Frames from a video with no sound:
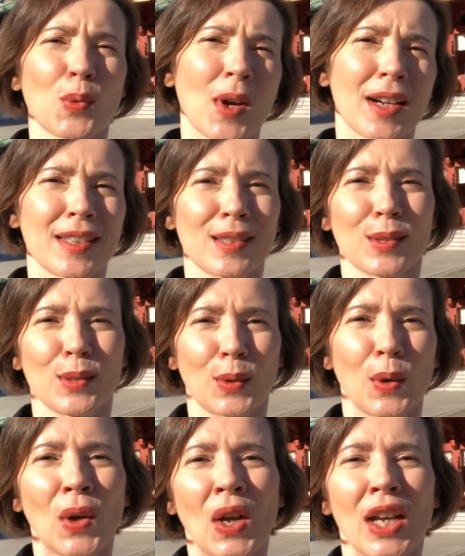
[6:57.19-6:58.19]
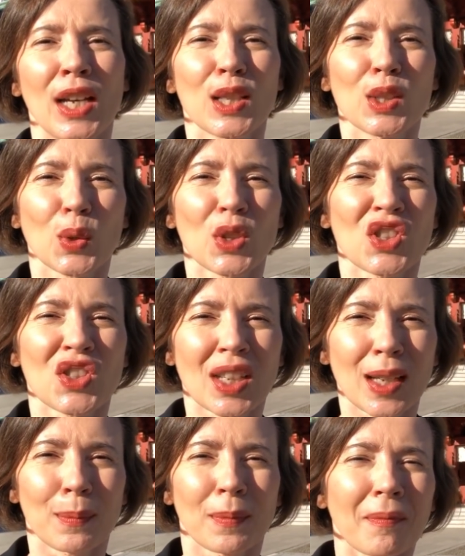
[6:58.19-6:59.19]
twice, you know? So each
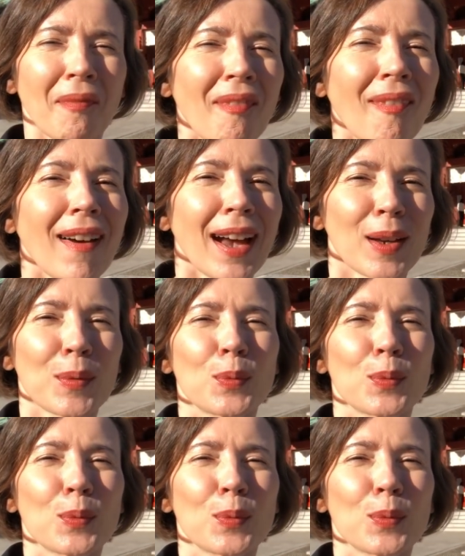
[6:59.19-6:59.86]
time I